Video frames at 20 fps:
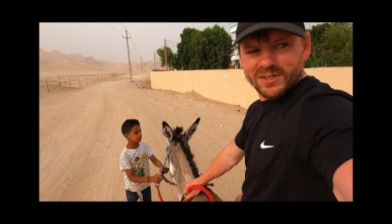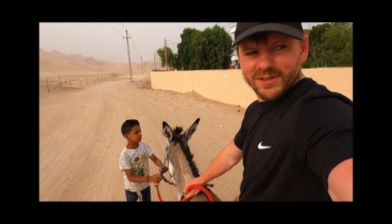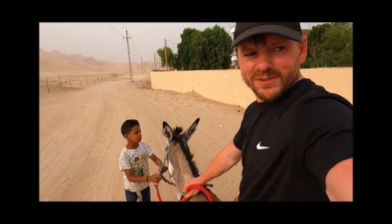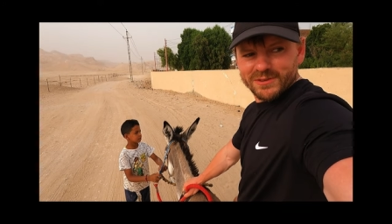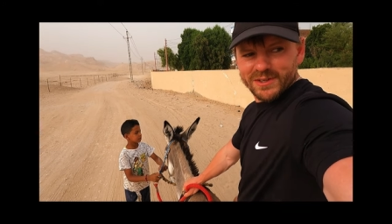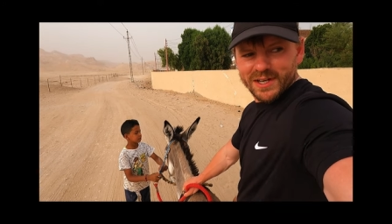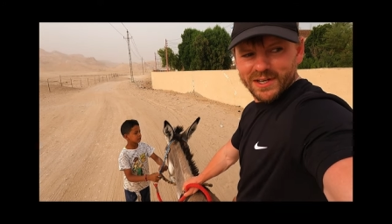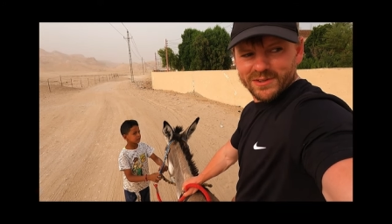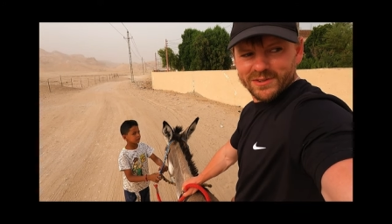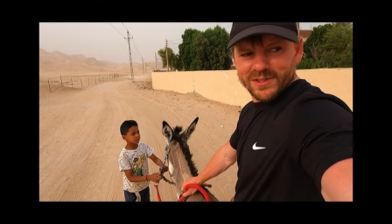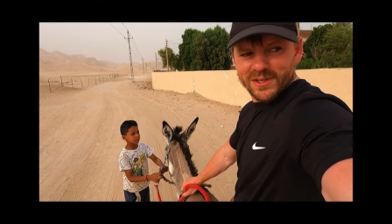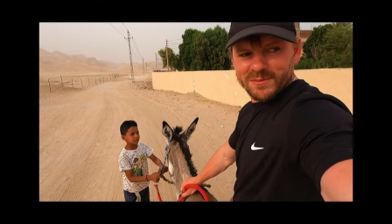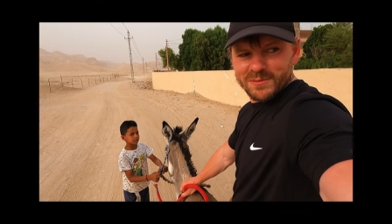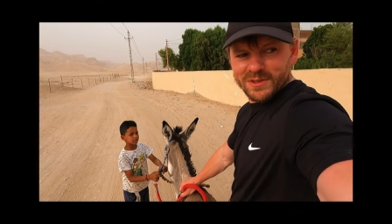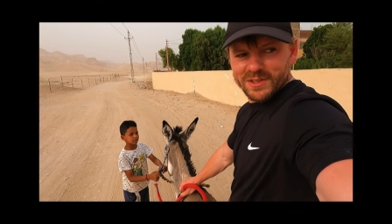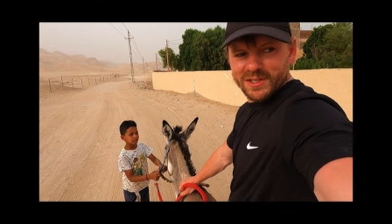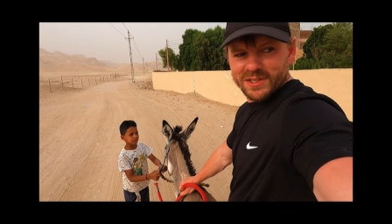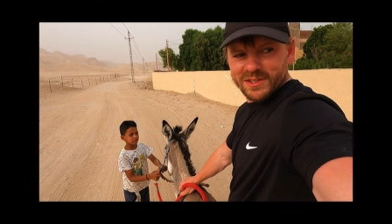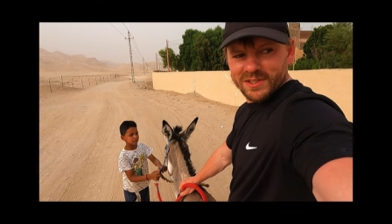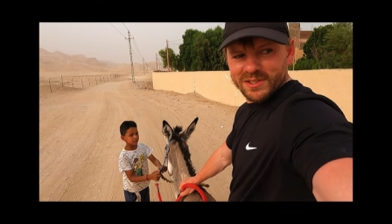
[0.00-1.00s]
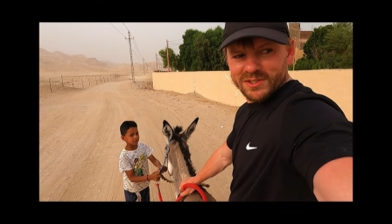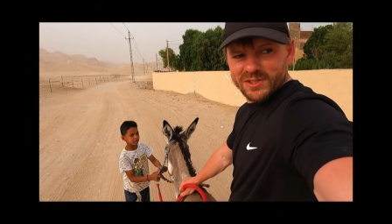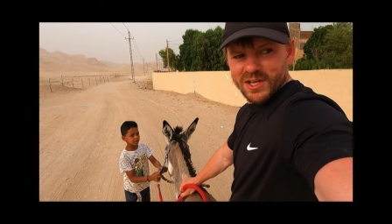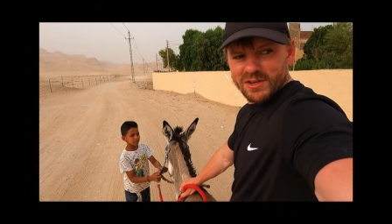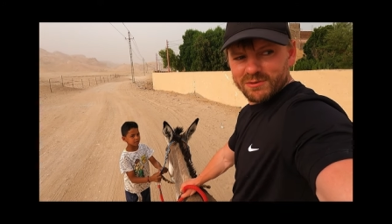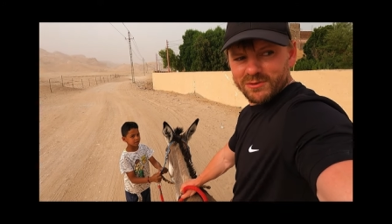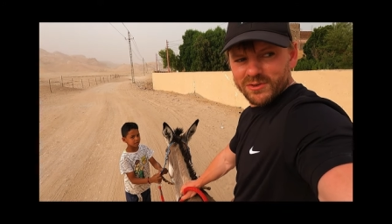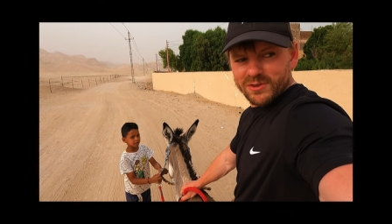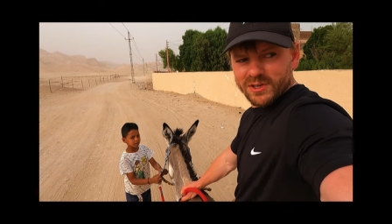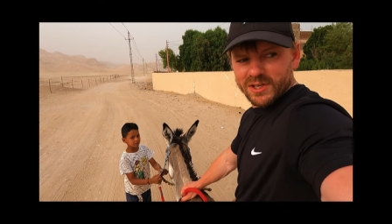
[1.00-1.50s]
around him and the
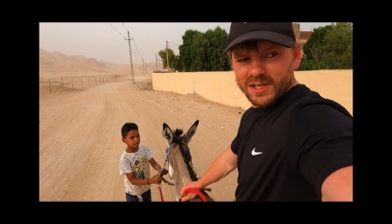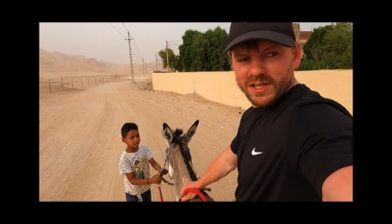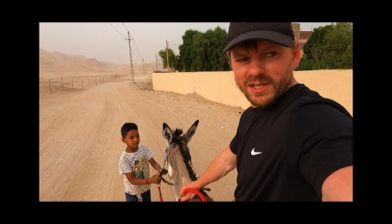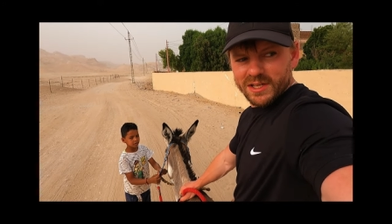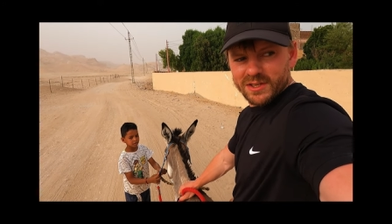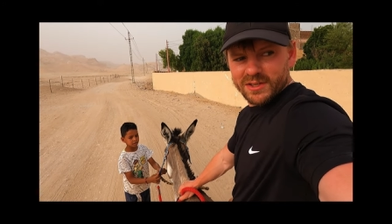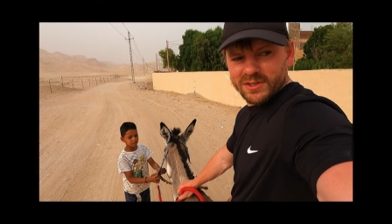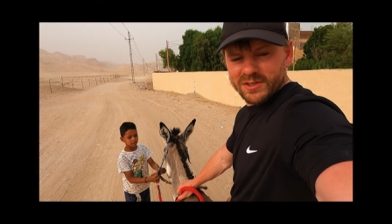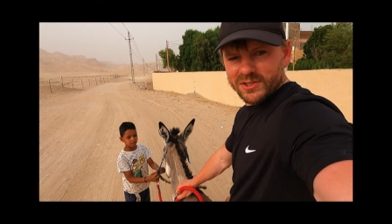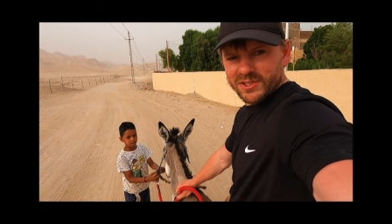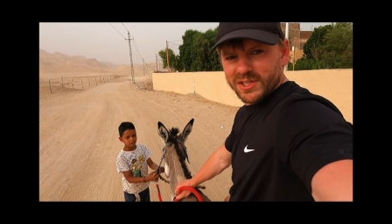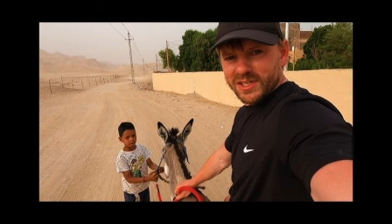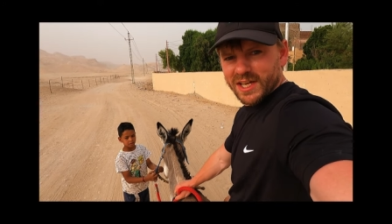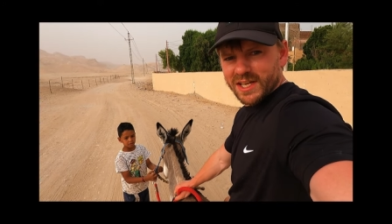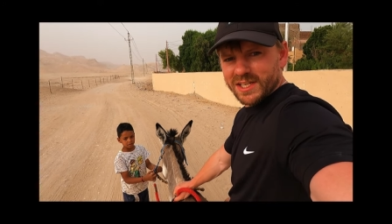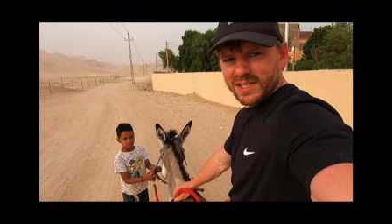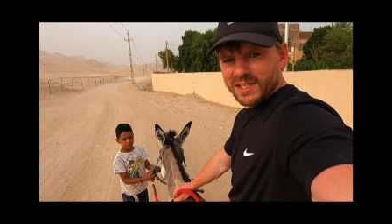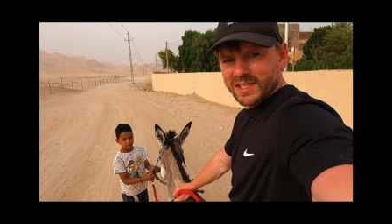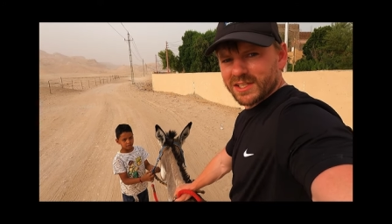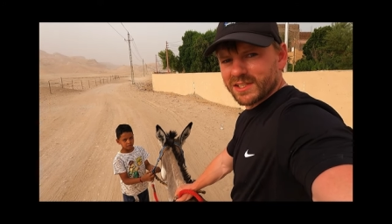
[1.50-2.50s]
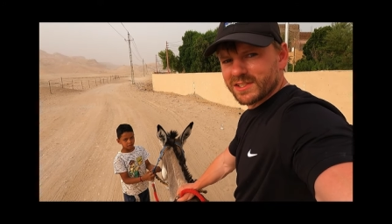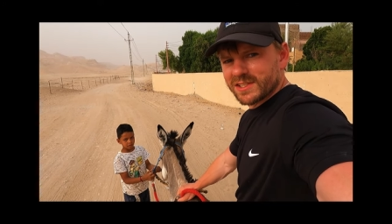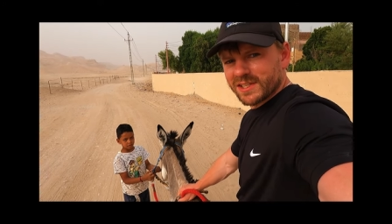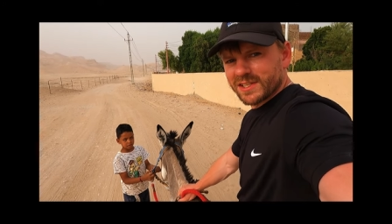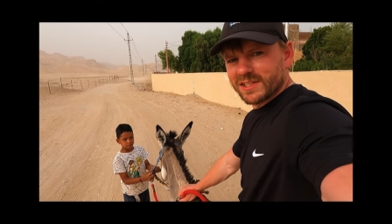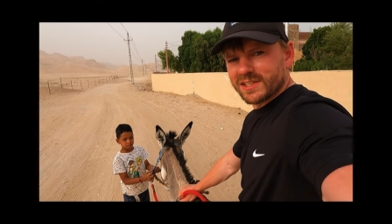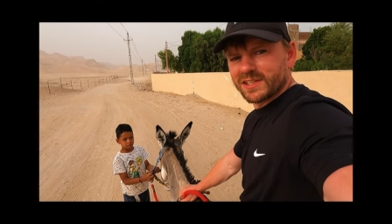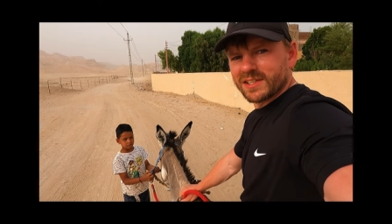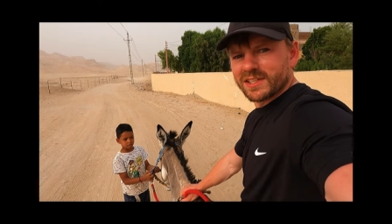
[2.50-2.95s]
general uh, shenanigans.